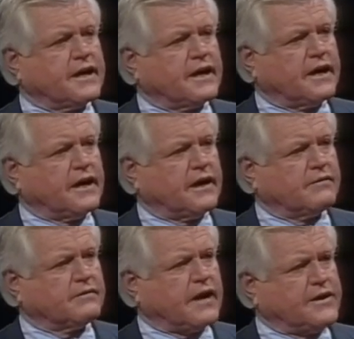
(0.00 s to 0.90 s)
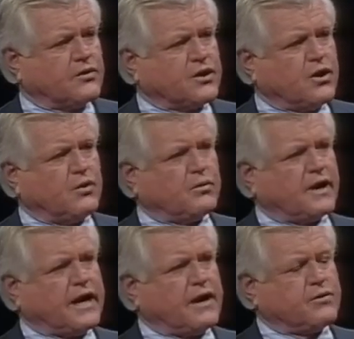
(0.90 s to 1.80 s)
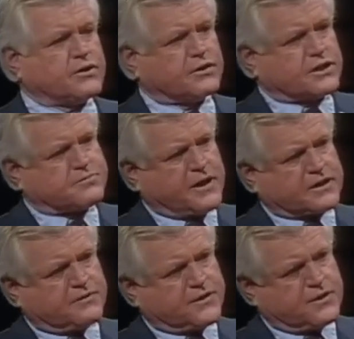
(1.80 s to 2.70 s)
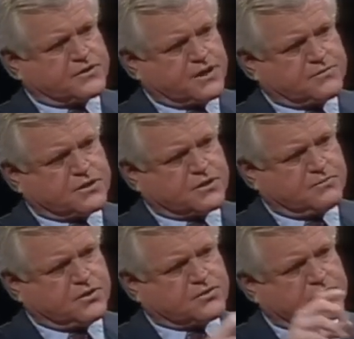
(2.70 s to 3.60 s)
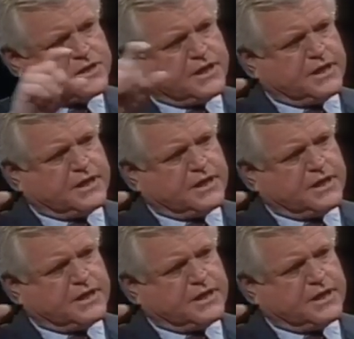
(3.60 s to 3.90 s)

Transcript: I don't know how you could expect, if there are substance abusers,